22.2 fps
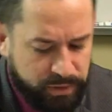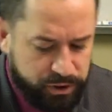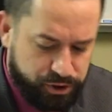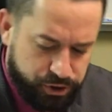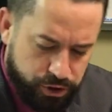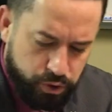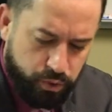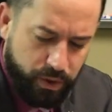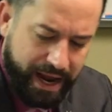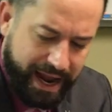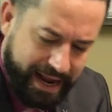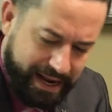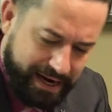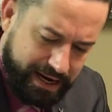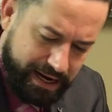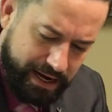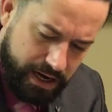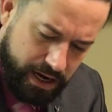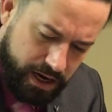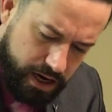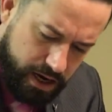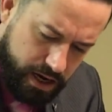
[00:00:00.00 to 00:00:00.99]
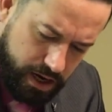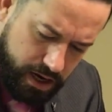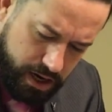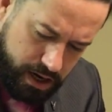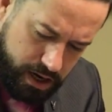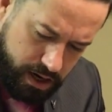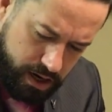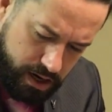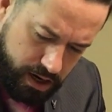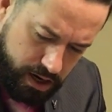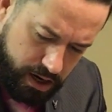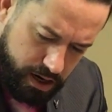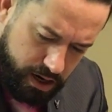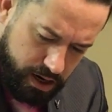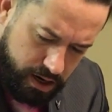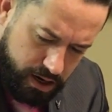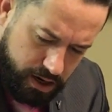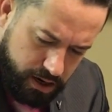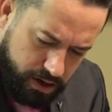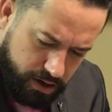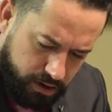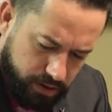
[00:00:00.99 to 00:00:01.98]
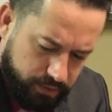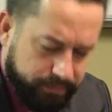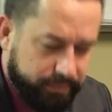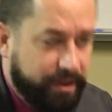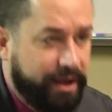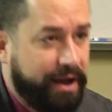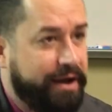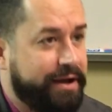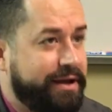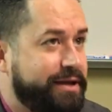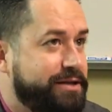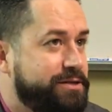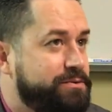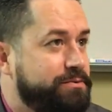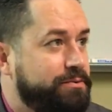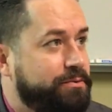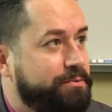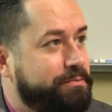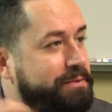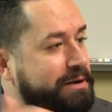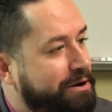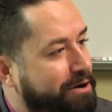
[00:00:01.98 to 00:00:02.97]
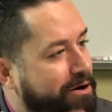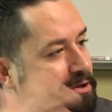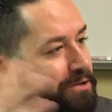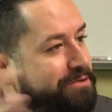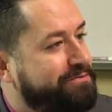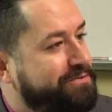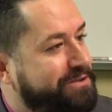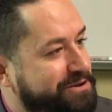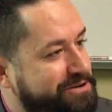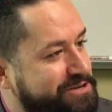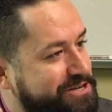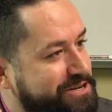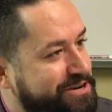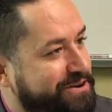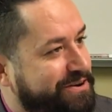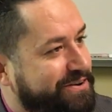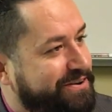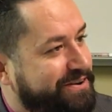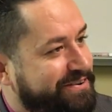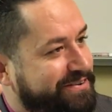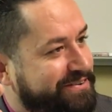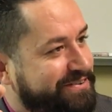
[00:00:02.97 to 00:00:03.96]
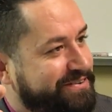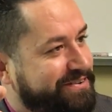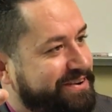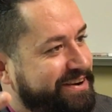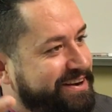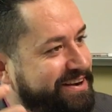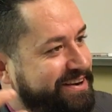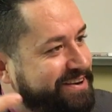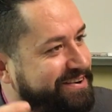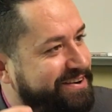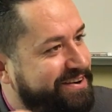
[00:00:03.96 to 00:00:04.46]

280? Or I guess it would be all of this year, right?